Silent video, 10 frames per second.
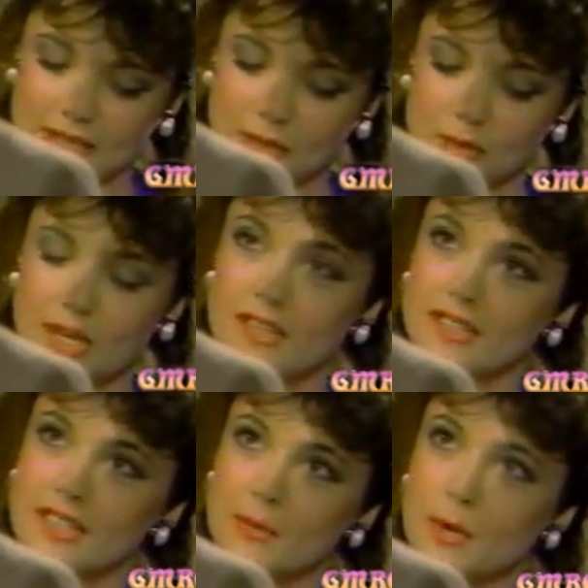Well, I knew
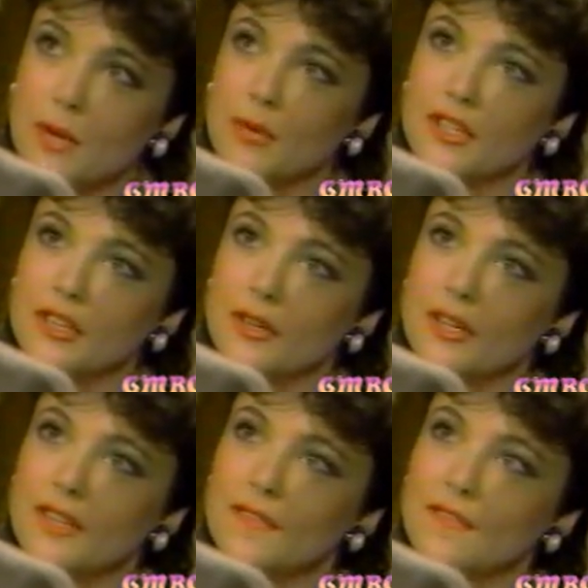you'd understand why I wanted
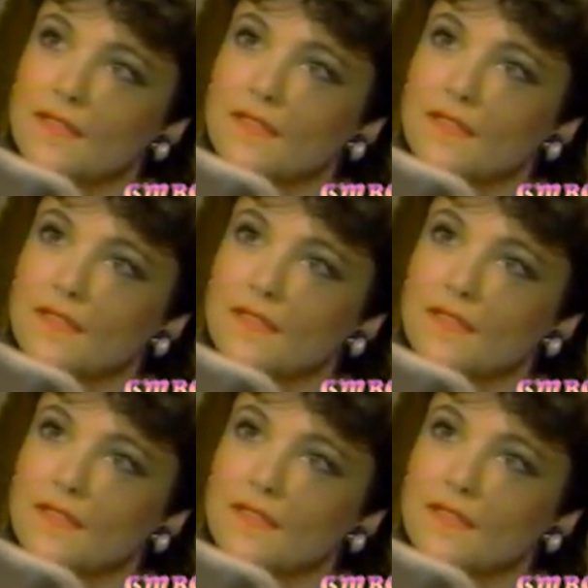to do it.